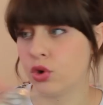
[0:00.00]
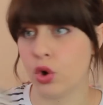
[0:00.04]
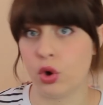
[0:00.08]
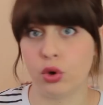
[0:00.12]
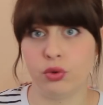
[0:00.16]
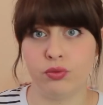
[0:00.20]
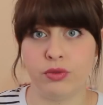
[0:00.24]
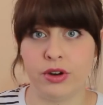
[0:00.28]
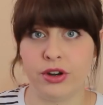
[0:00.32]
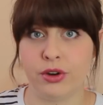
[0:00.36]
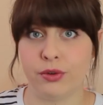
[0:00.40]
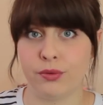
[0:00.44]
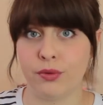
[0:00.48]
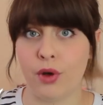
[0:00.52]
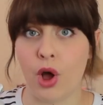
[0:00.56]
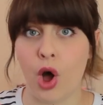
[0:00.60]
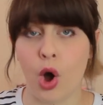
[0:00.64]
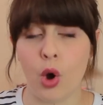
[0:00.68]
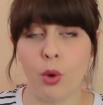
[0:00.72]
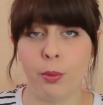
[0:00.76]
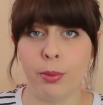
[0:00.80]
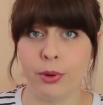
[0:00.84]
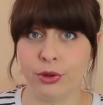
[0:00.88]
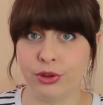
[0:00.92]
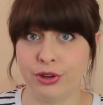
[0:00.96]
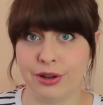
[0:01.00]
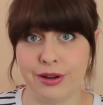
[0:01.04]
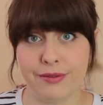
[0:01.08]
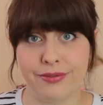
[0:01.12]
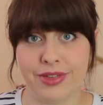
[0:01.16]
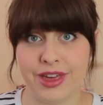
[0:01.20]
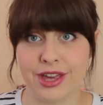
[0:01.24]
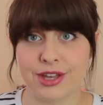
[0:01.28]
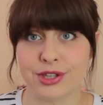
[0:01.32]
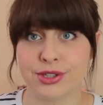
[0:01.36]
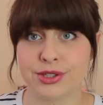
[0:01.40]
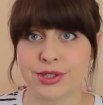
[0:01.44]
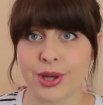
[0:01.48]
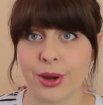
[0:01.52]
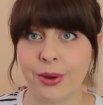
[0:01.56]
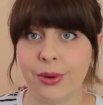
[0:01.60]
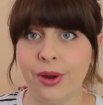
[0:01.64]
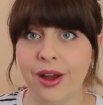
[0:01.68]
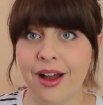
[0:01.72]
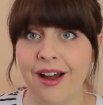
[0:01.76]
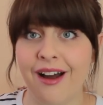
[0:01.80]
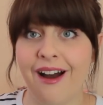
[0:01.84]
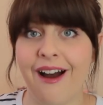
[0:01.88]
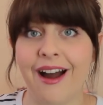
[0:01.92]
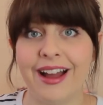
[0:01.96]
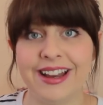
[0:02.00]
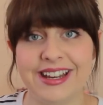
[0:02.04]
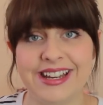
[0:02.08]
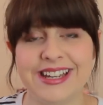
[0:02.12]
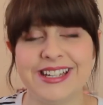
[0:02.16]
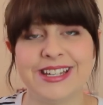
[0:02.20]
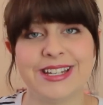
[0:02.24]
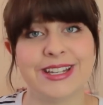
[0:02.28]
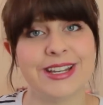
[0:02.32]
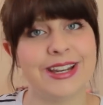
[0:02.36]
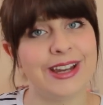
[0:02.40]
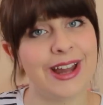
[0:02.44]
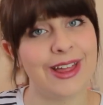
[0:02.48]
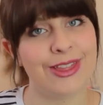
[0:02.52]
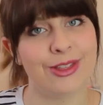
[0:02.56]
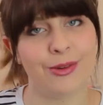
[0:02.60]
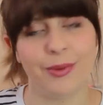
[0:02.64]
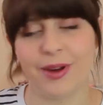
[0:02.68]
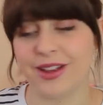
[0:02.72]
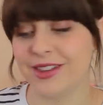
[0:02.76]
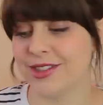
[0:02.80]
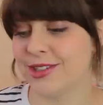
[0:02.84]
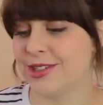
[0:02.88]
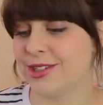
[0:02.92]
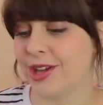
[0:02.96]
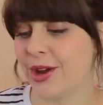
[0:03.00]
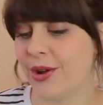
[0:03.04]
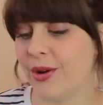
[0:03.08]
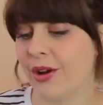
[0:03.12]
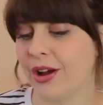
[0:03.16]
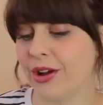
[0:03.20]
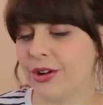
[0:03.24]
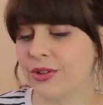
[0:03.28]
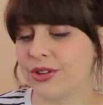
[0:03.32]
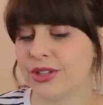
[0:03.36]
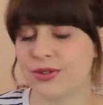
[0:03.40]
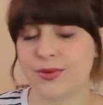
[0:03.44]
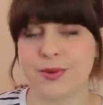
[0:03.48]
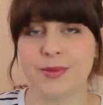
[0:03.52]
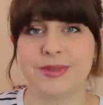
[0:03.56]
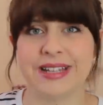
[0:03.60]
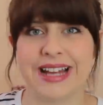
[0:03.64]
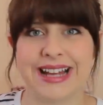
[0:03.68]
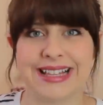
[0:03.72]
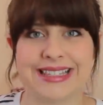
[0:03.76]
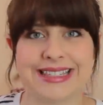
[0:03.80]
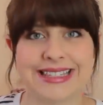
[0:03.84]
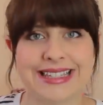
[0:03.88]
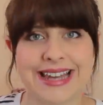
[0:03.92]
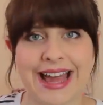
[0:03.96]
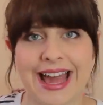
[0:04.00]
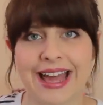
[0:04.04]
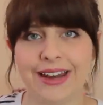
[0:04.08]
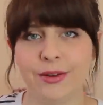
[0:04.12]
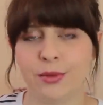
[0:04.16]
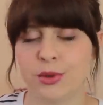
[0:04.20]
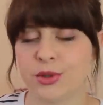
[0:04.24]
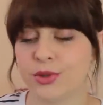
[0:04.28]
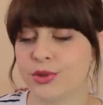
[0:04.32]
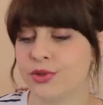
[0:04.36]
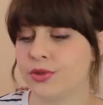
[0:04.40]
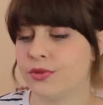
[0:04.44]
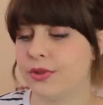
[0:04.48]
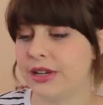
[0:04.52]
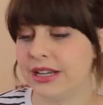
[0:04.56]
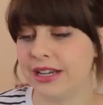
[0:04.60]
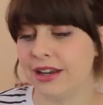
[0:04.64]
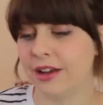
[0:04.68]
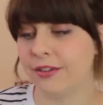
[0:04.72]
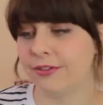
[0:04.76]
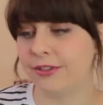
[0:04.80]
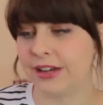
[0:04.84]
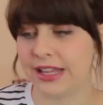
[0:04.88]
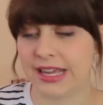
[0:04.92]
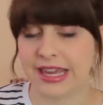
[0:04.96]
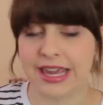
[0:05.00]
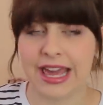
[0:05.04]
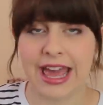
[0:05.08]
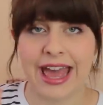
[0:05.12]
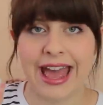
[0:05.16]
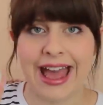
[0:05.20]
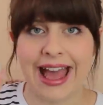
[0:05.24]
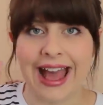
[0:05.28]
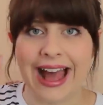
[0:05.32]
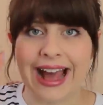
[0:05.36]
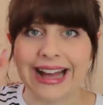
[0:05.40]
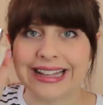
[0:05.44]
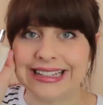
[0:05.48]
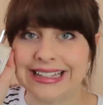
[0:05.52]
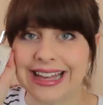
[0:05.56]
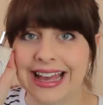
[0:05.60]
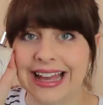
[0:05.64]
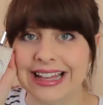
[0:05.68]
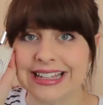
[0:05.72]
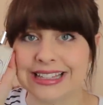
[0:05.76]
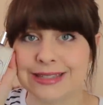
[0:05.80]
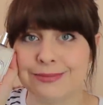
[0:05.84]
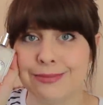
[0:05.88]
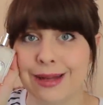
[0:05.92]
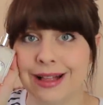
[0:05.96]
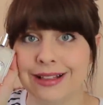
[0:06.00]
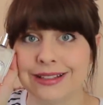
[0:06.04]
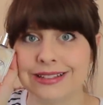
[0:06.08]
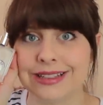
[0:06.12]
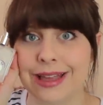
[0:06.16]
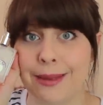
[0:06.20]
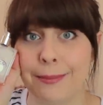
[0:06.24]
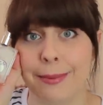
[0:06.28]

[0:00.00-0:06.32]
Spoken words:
gotten rid of a whole bottle of this, so I needed another one. So I got this from Dan's Nan, which is really lovely, and yeah, it smells